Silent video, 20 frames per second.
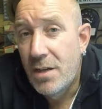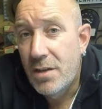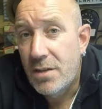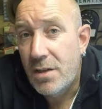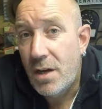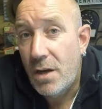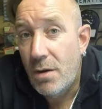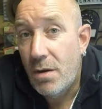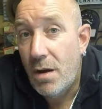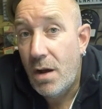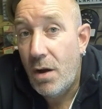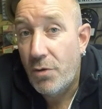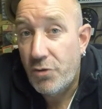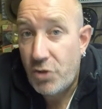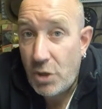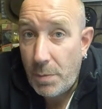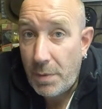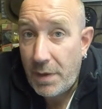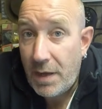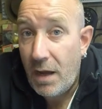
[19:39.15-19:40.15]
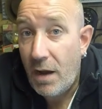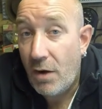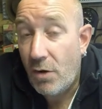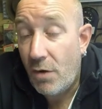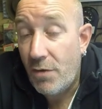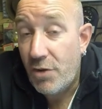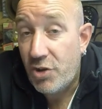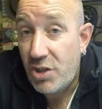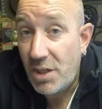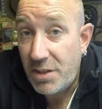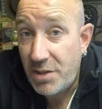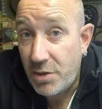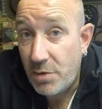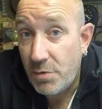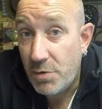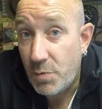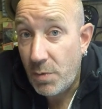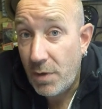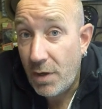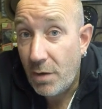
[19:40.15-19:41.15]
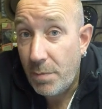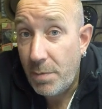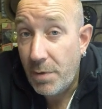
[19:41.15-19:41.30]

So on top of that, I've got a shed to do as well.